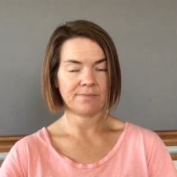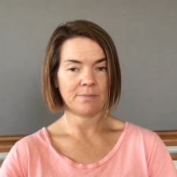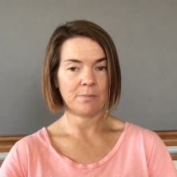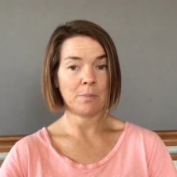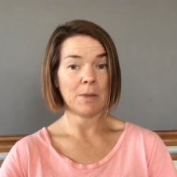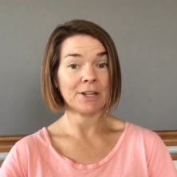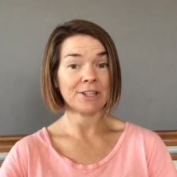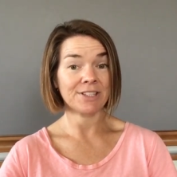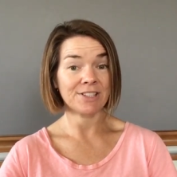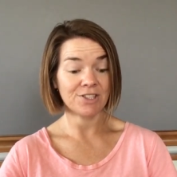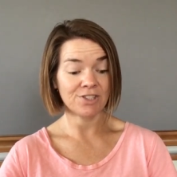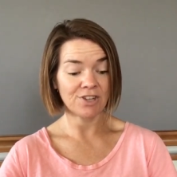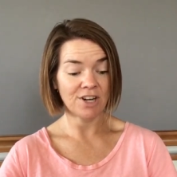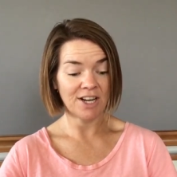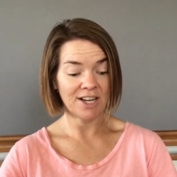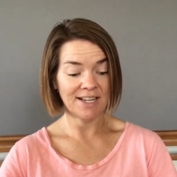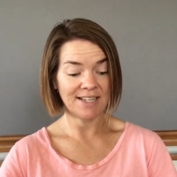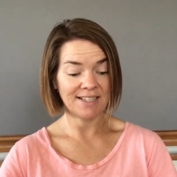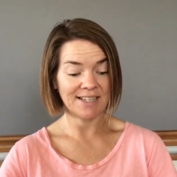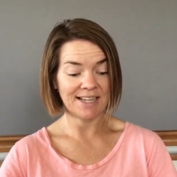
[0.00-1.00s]
Molly's
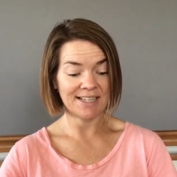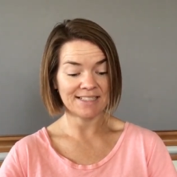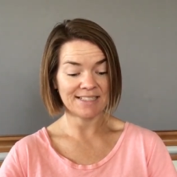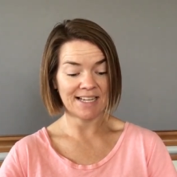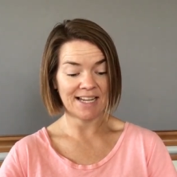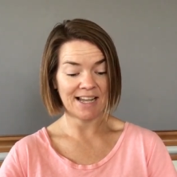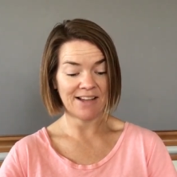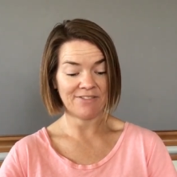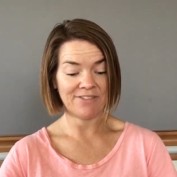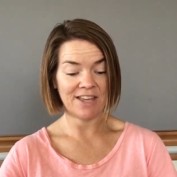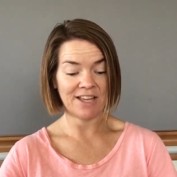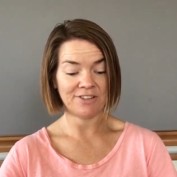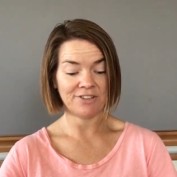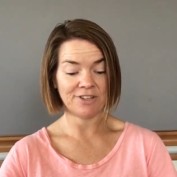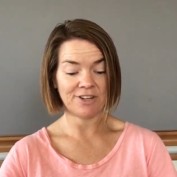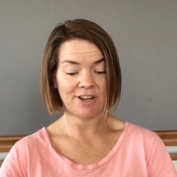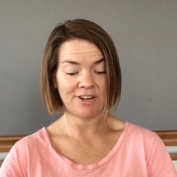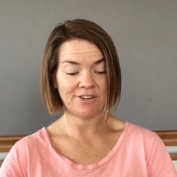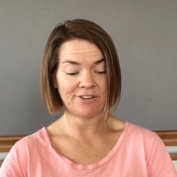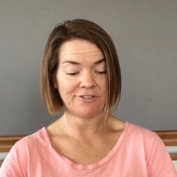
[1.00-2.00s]
trying not to have that
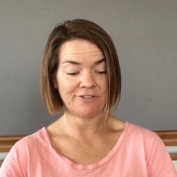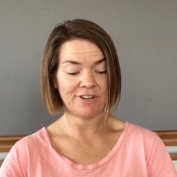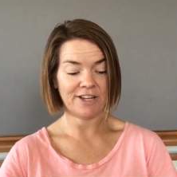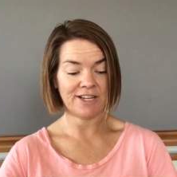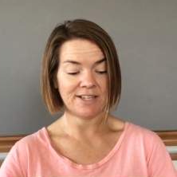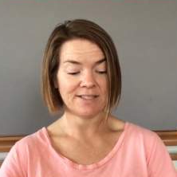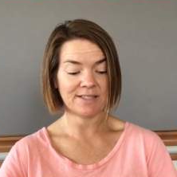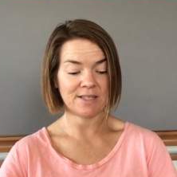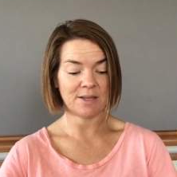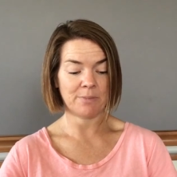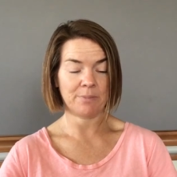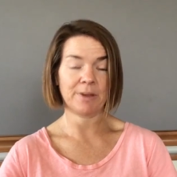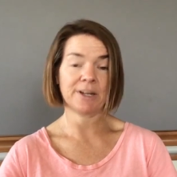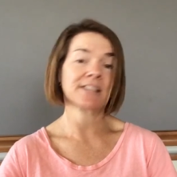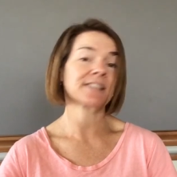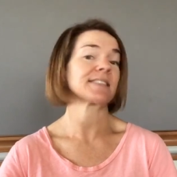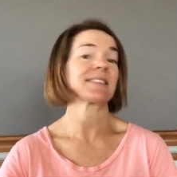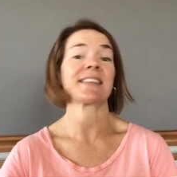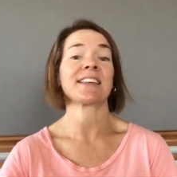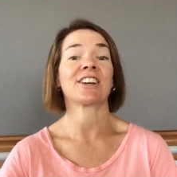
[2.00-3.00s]
look on her face, but
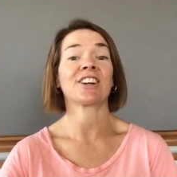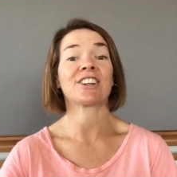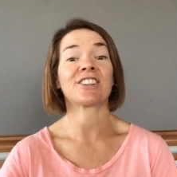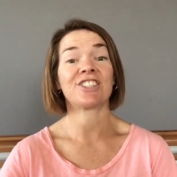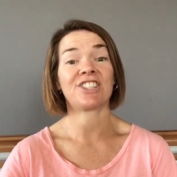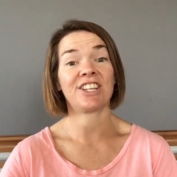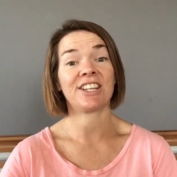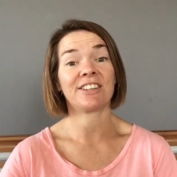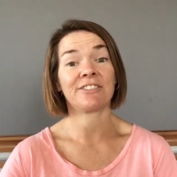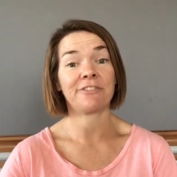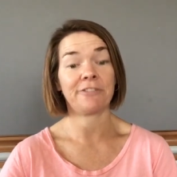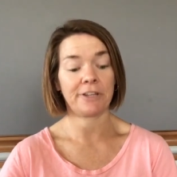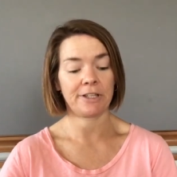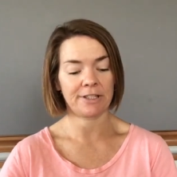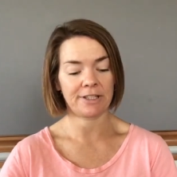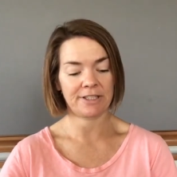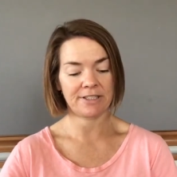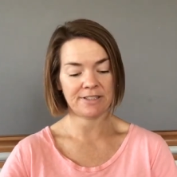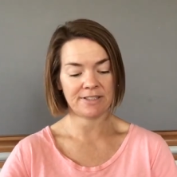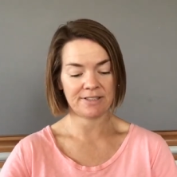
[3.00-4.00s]
it's there. She can
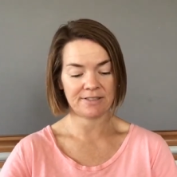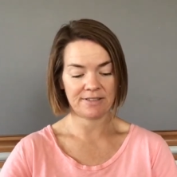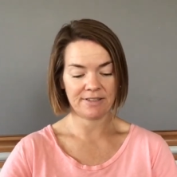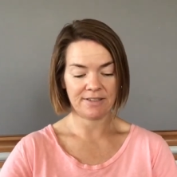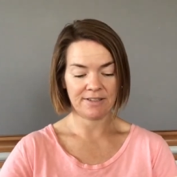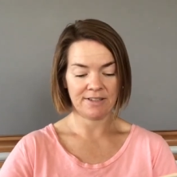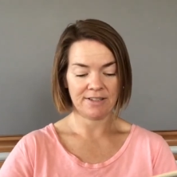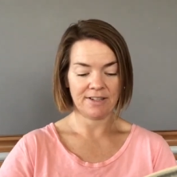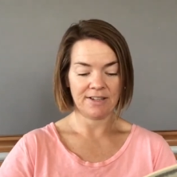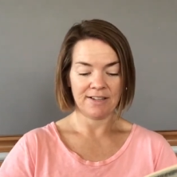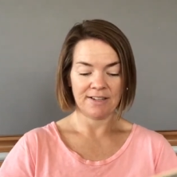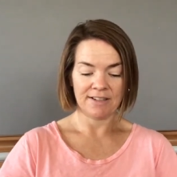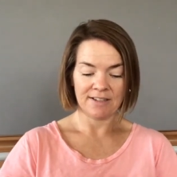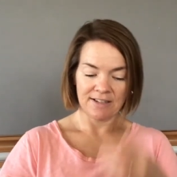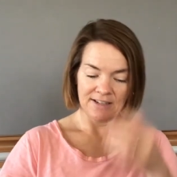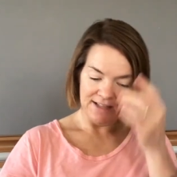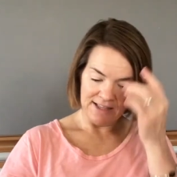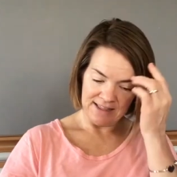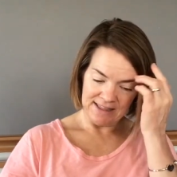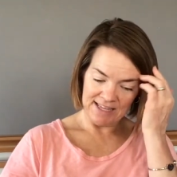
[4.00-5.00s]
feel it.
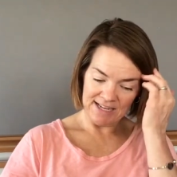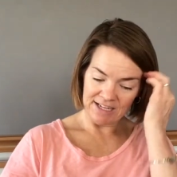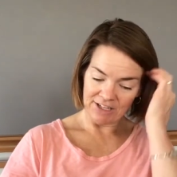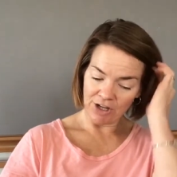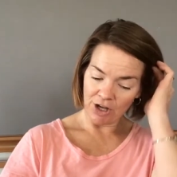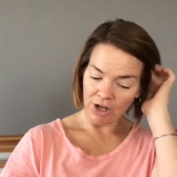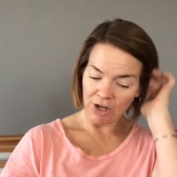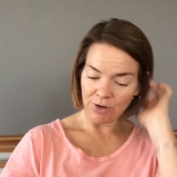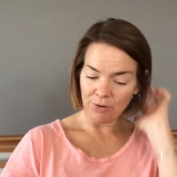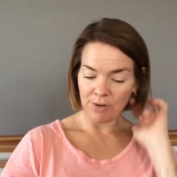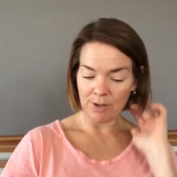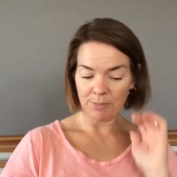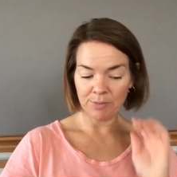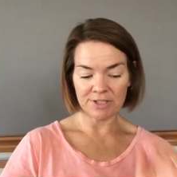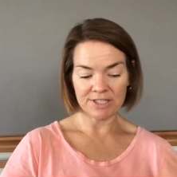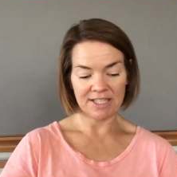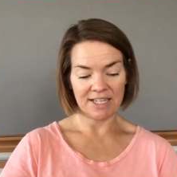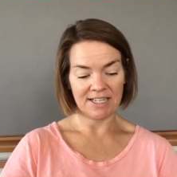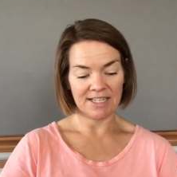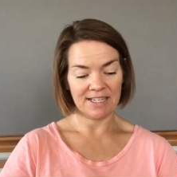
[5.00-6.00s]
They can all quit
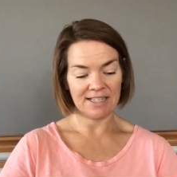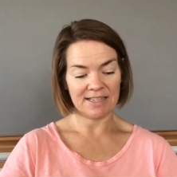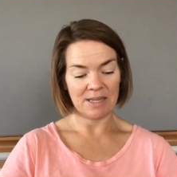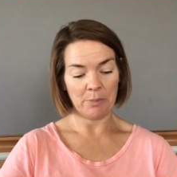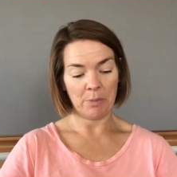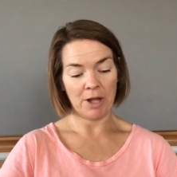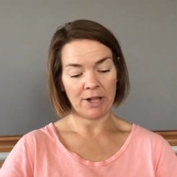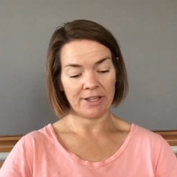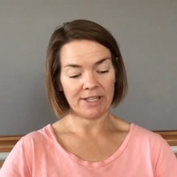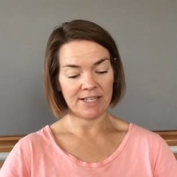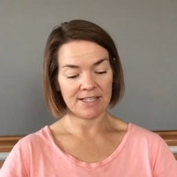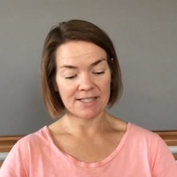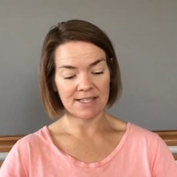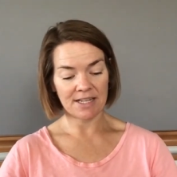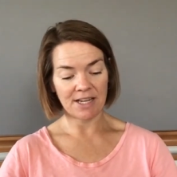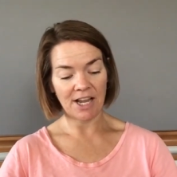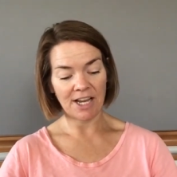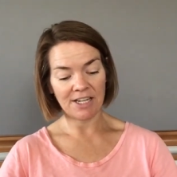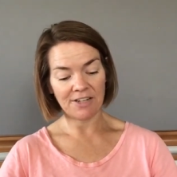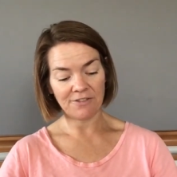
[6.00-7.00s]
pretending that Molly is the
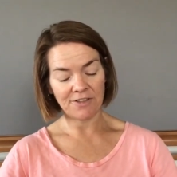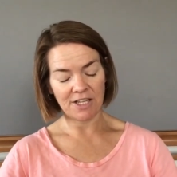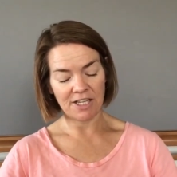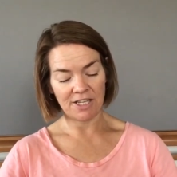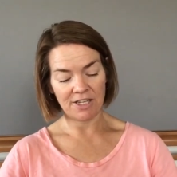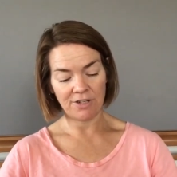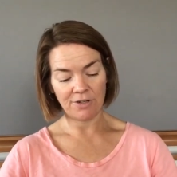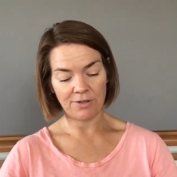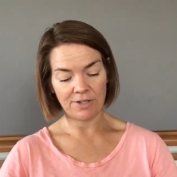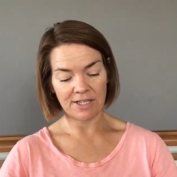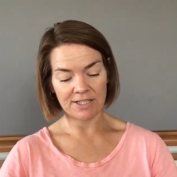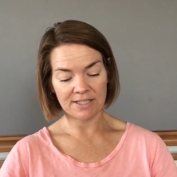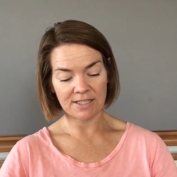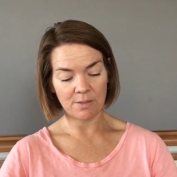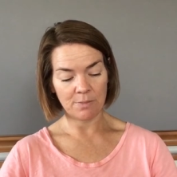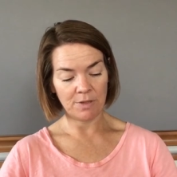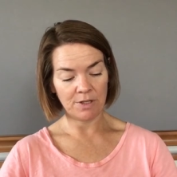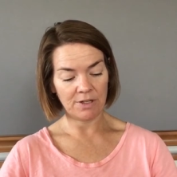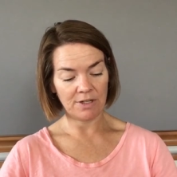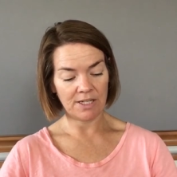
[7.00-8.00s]
kind of kid who does
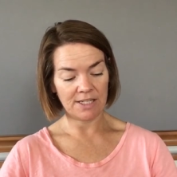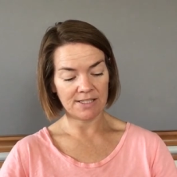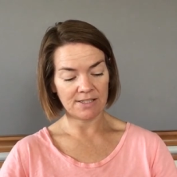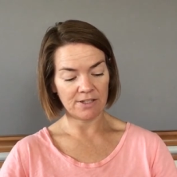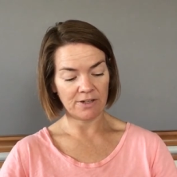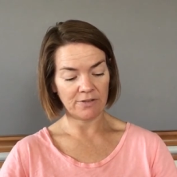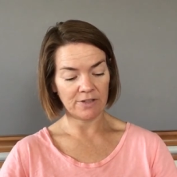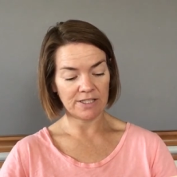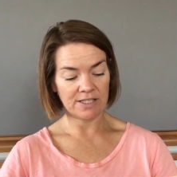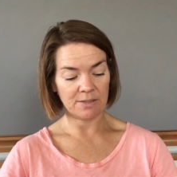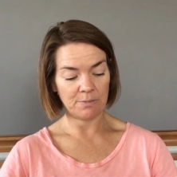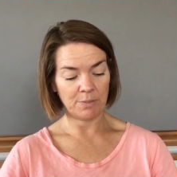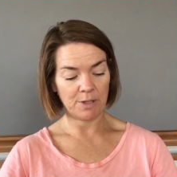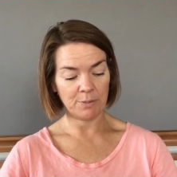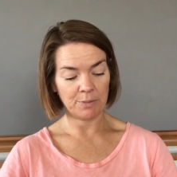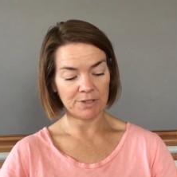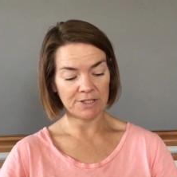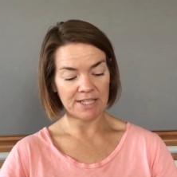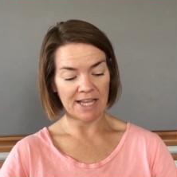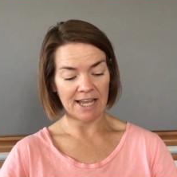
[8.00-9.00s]
community service in
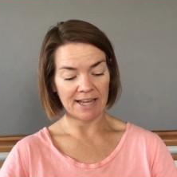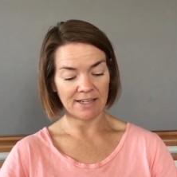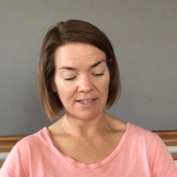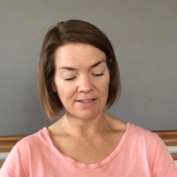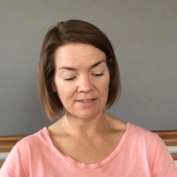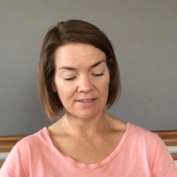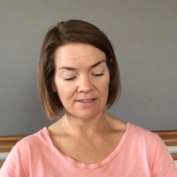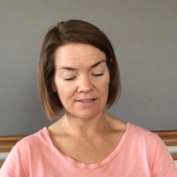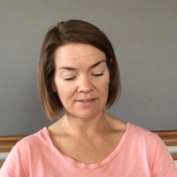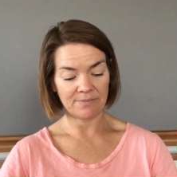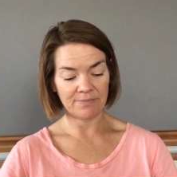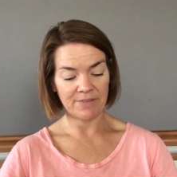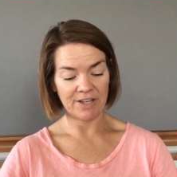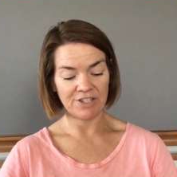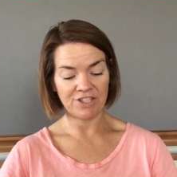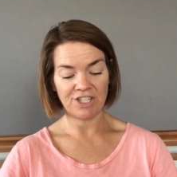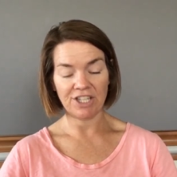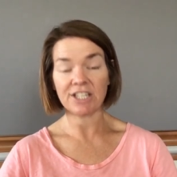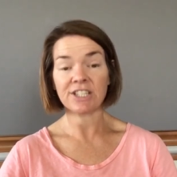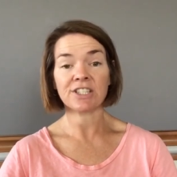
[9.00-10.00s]
people's attics,
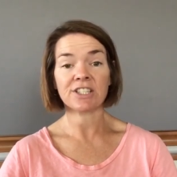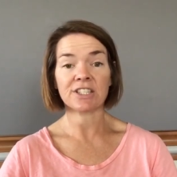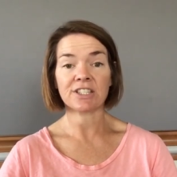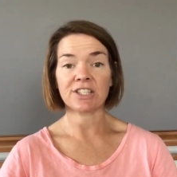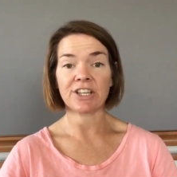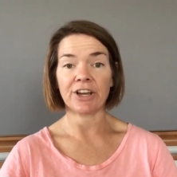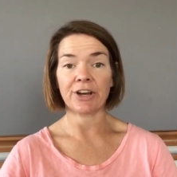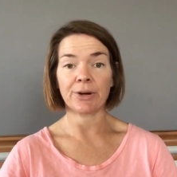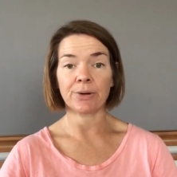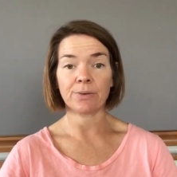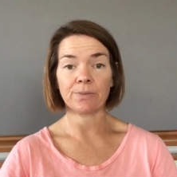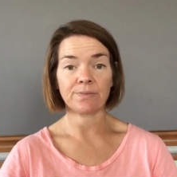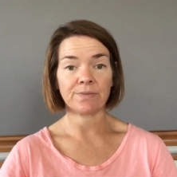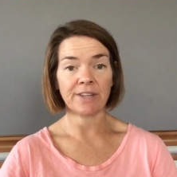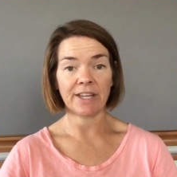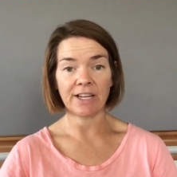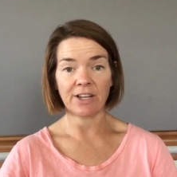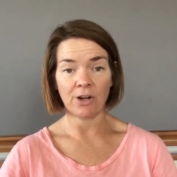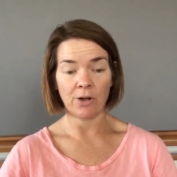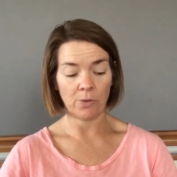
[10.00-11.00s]
and she can just go,
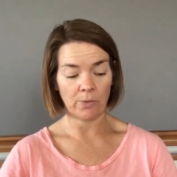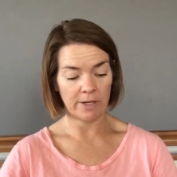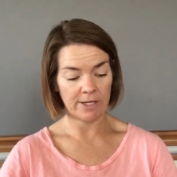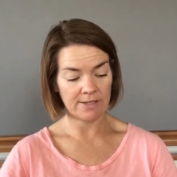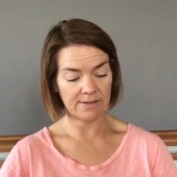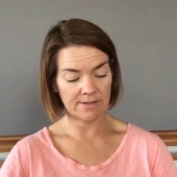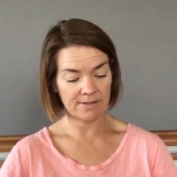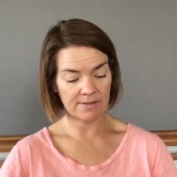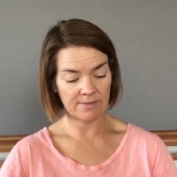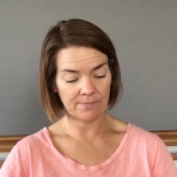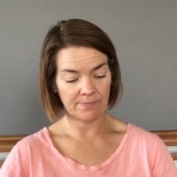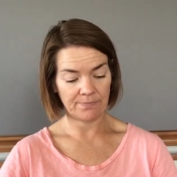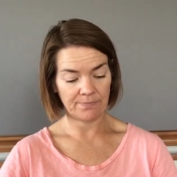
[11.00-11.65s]
like always.